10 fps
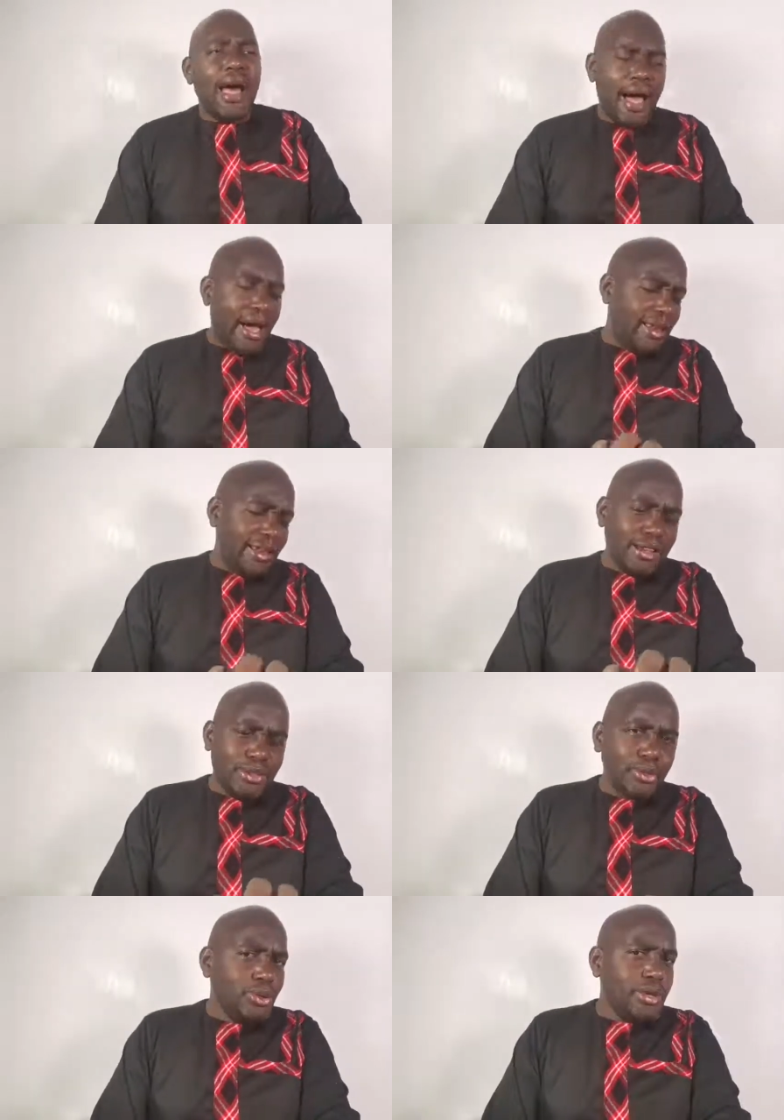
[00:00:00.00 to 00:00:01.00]

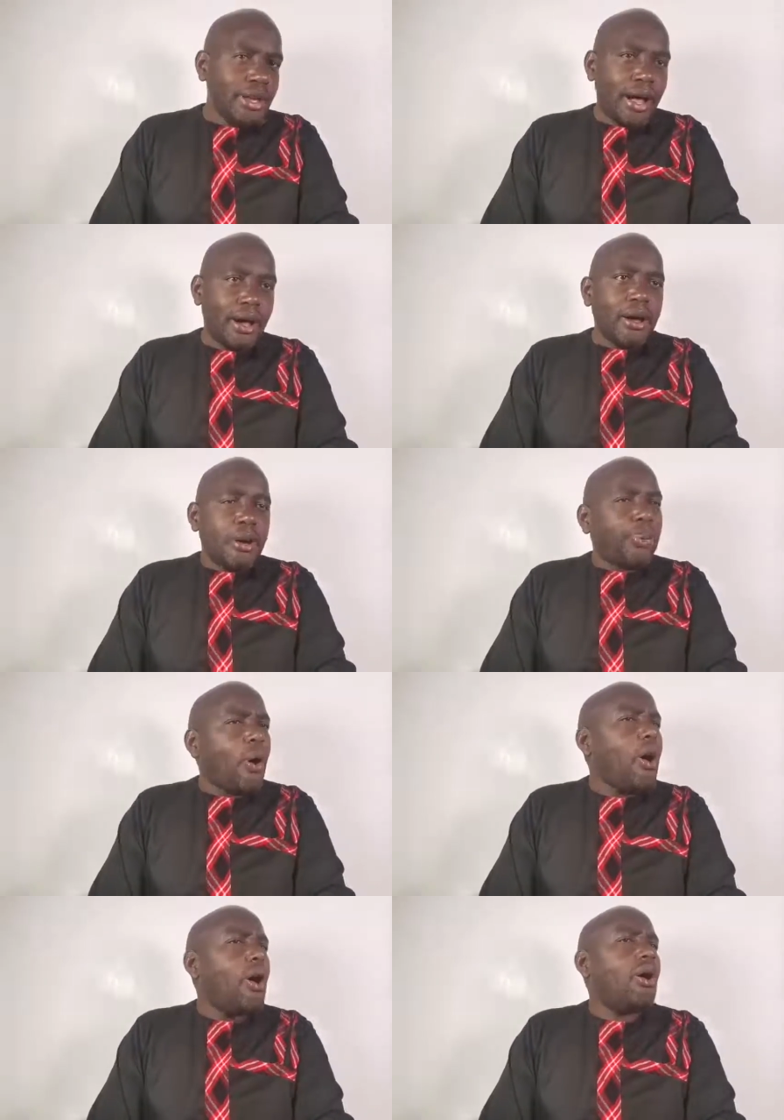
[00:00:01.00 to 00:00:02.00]
Hallelujah.
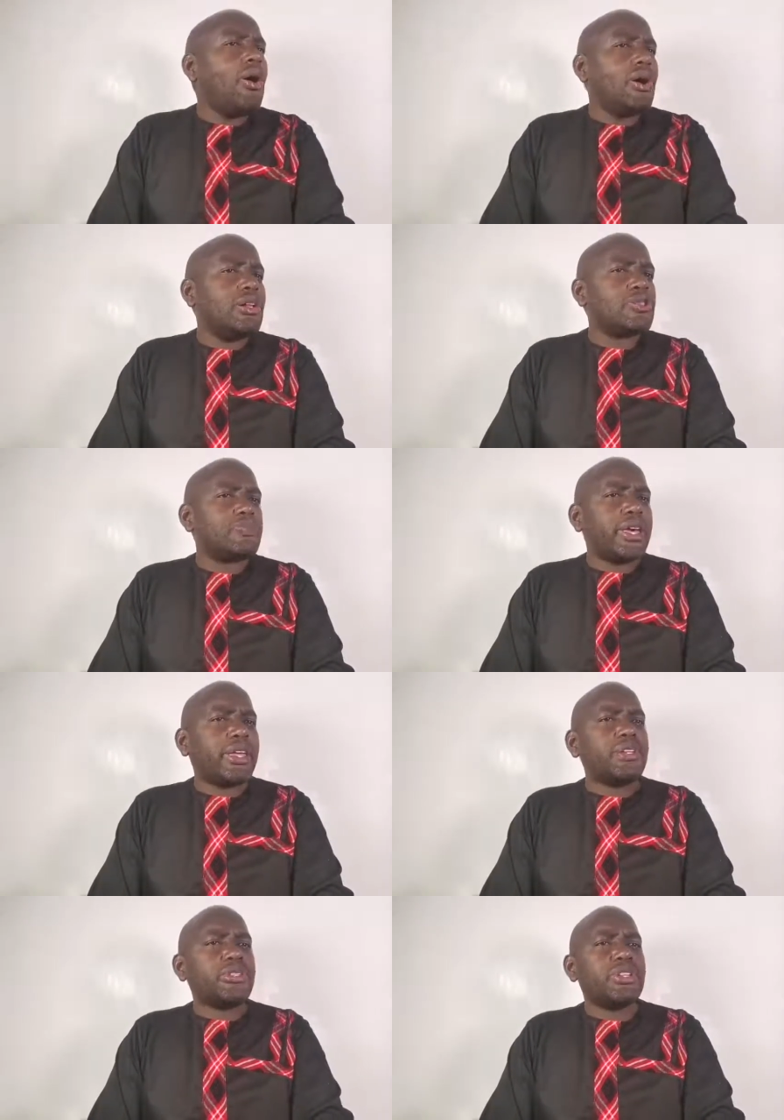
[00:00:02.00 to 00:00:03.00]
Paul,
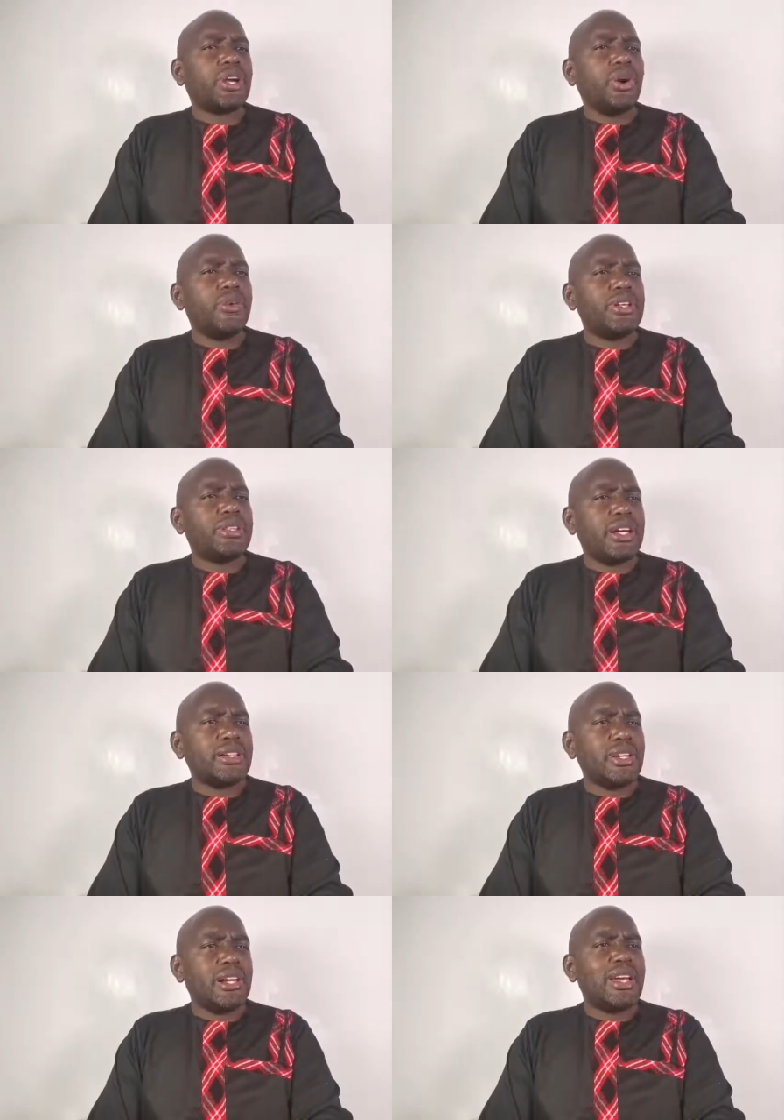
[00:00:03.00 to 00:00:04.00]
speaking to the
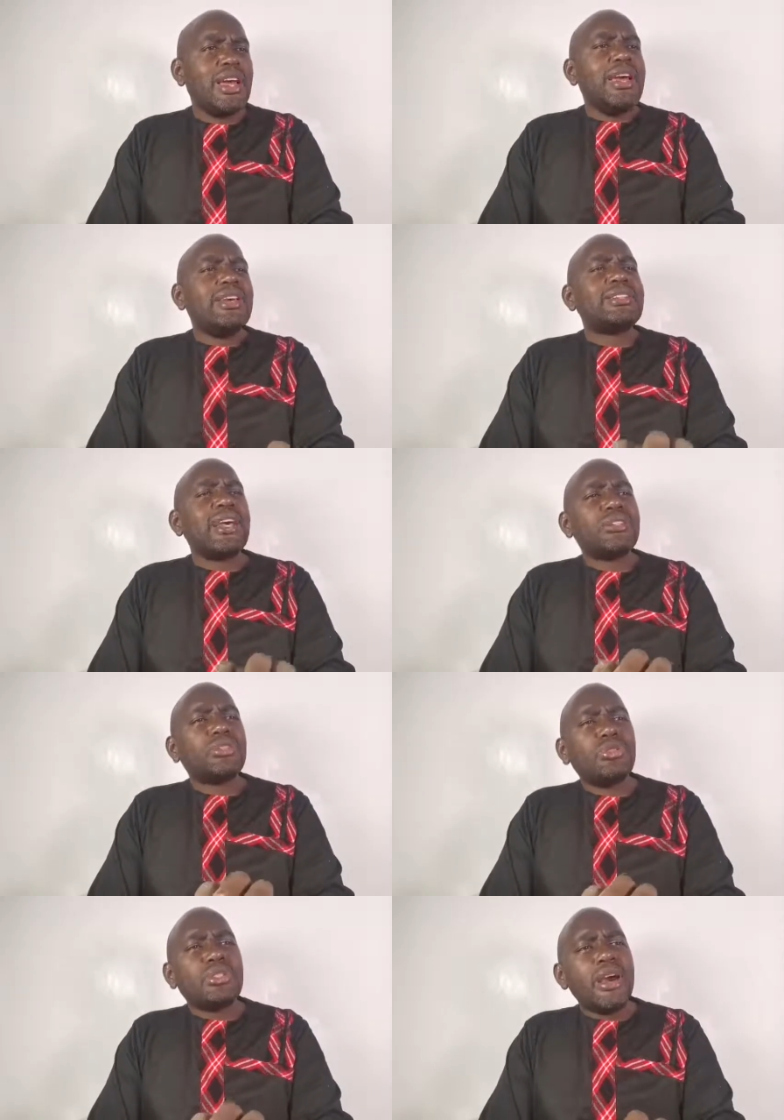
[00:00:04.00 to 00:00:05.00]
Corinthian church, he
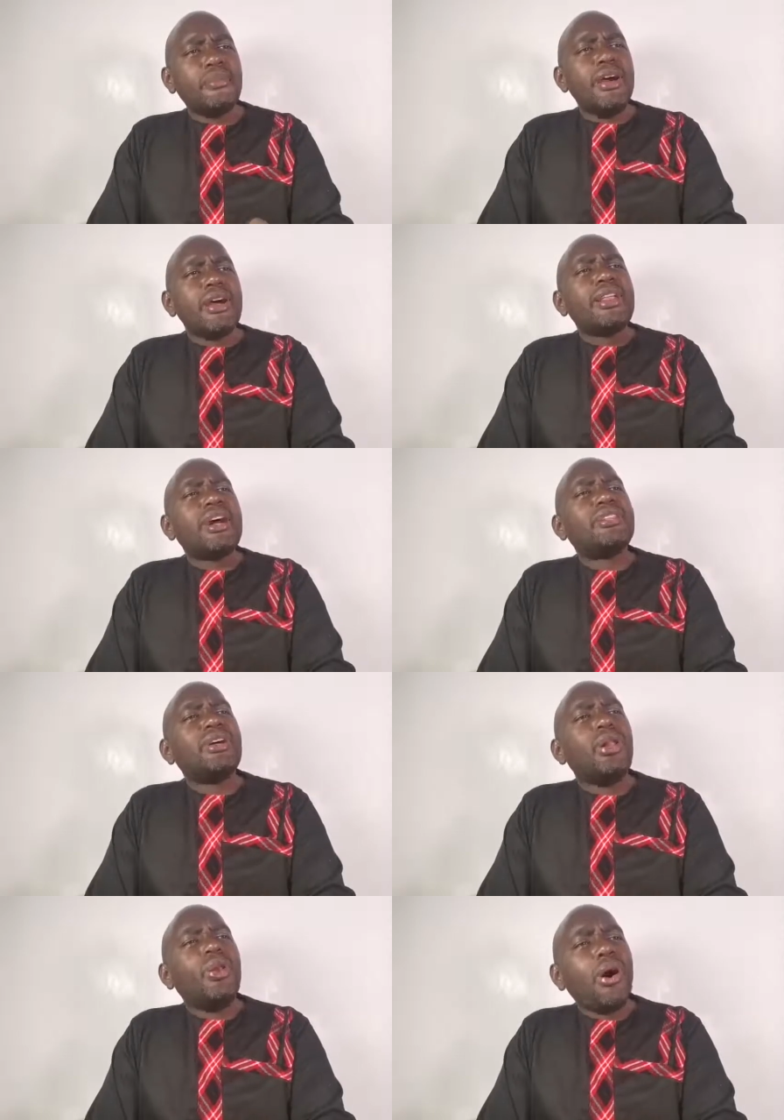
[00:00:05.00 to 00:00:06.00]
says to them that
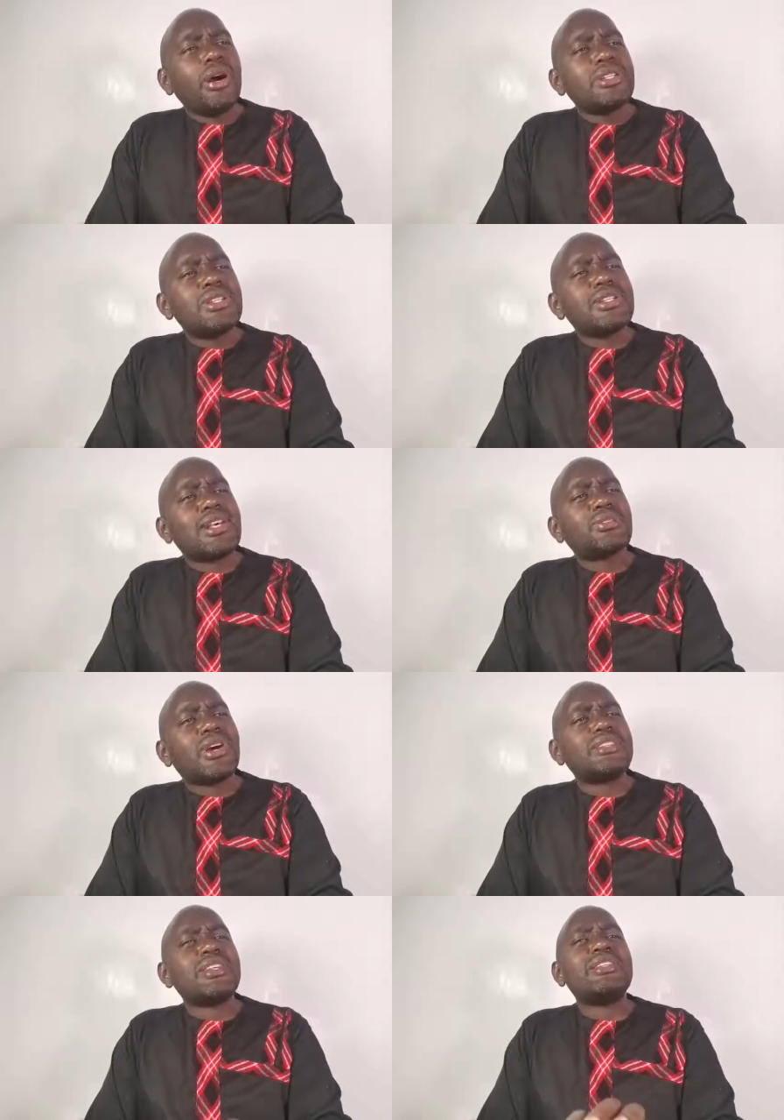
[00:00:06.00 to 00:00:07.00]
the Lord Jesus
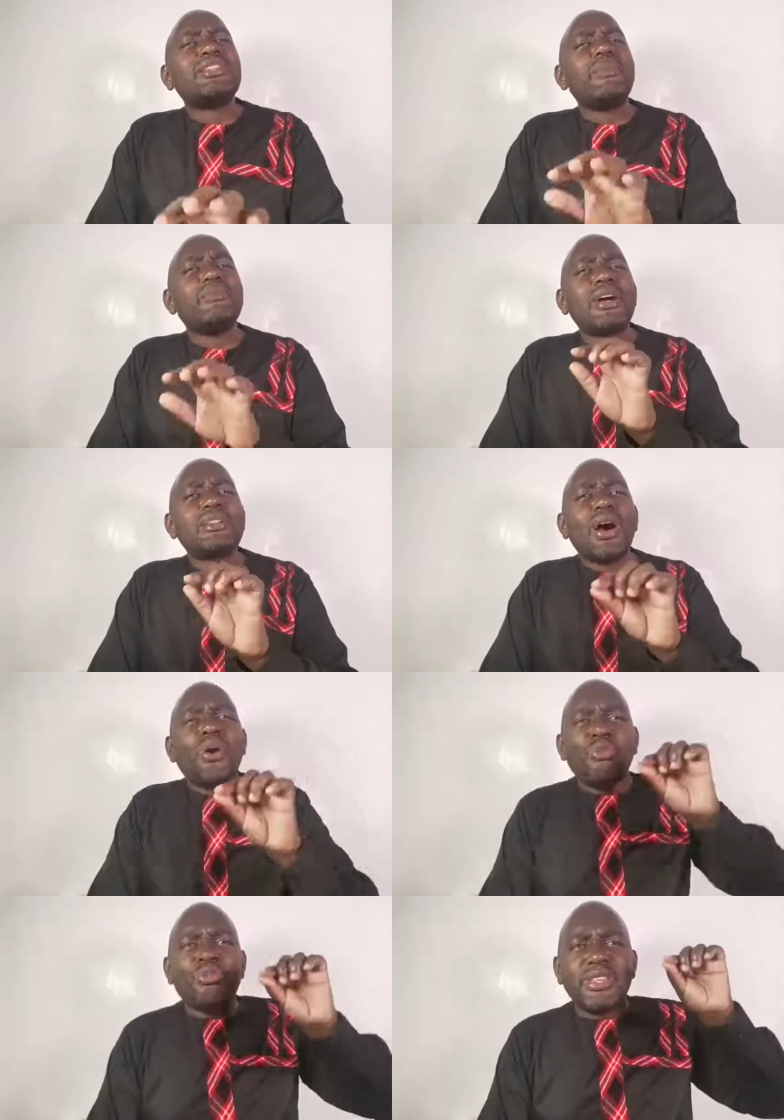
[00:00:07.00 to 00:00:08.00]
Christ is a matter
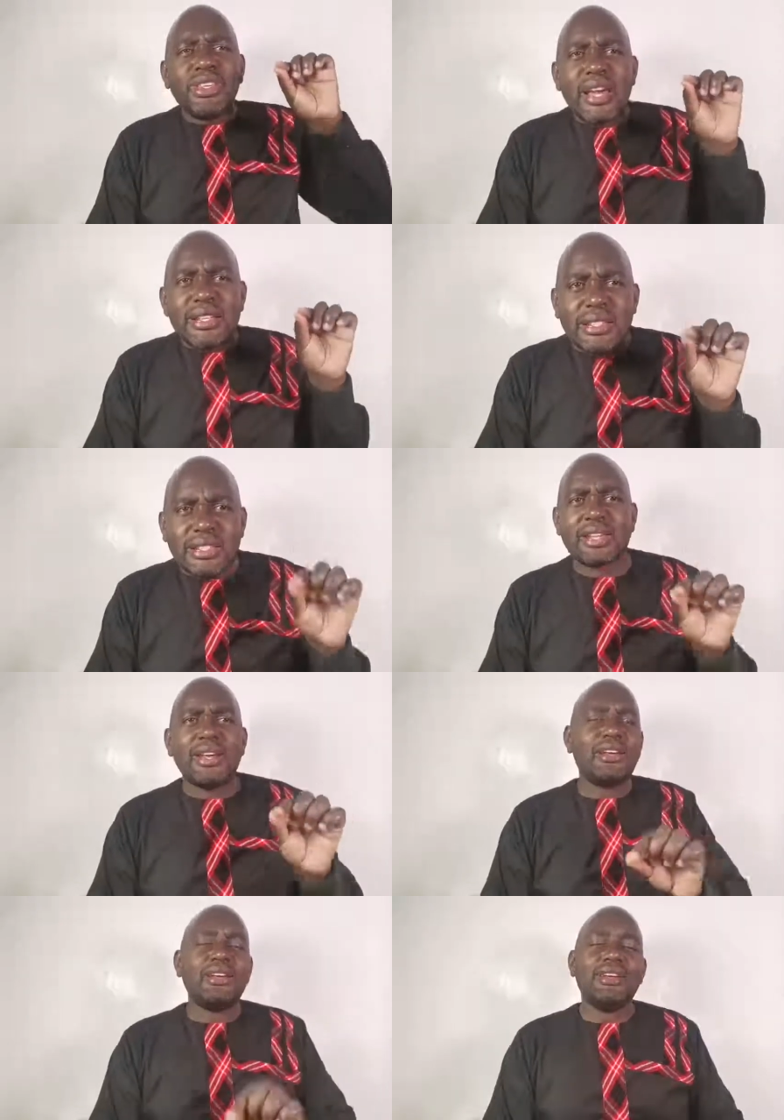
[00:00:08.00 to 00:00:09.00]
of yes.